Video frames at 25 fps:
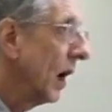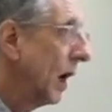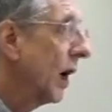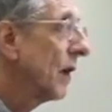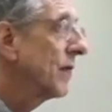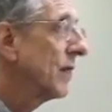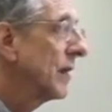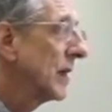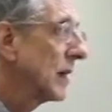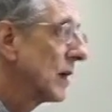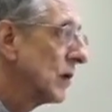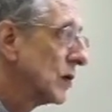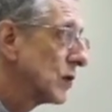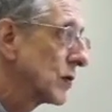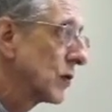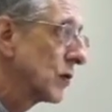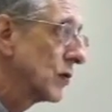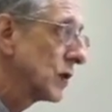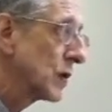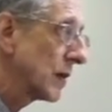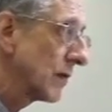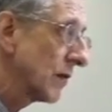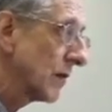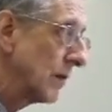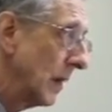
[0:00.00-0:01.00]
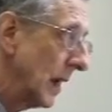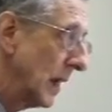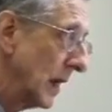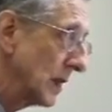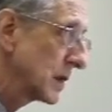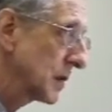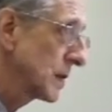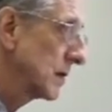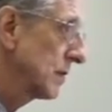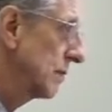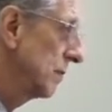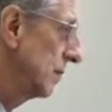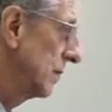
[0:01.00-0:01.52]
I think it was because it's from
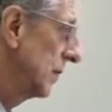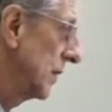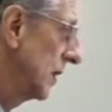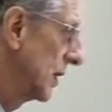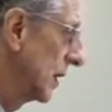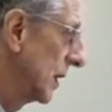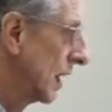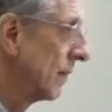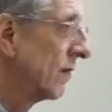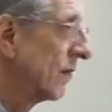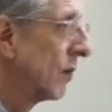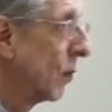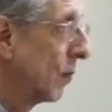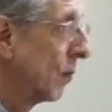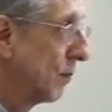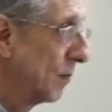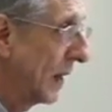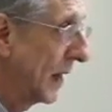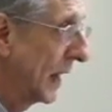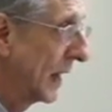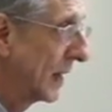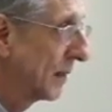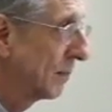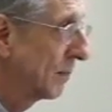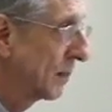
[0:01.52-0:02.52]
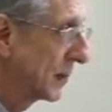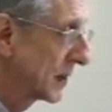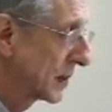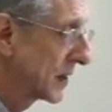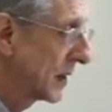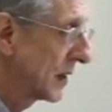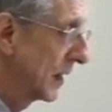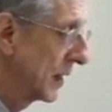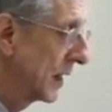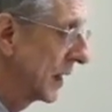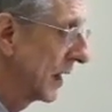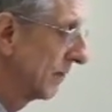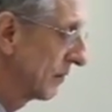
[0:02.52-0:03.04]
us. And the other
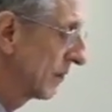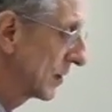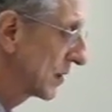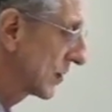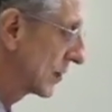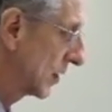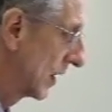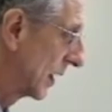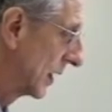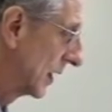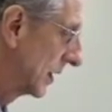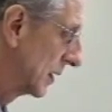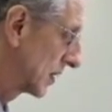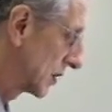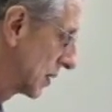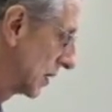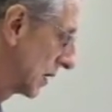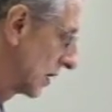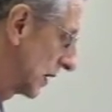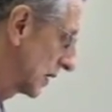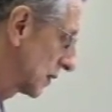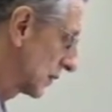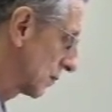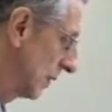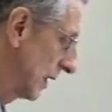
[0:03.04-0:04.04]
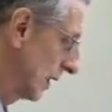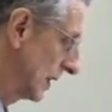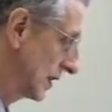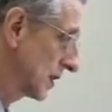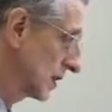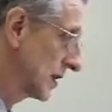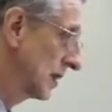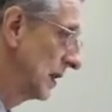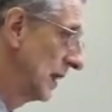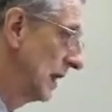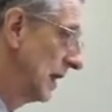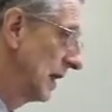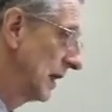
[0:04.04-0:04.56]
papers, the other things the
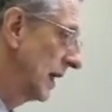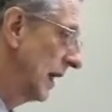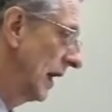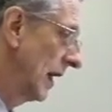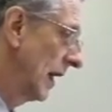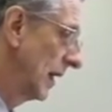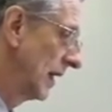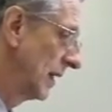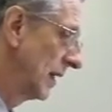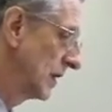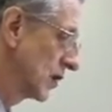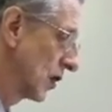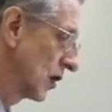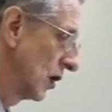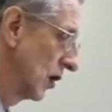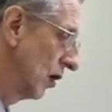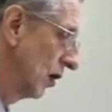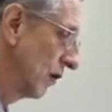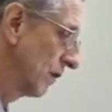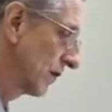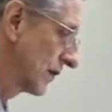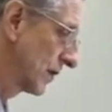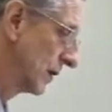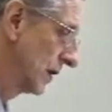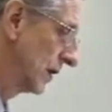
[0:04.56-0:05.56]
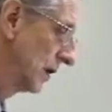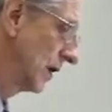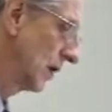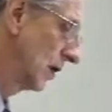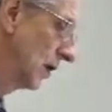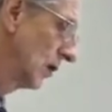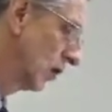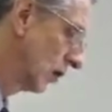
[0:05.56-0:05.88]
Express carries are often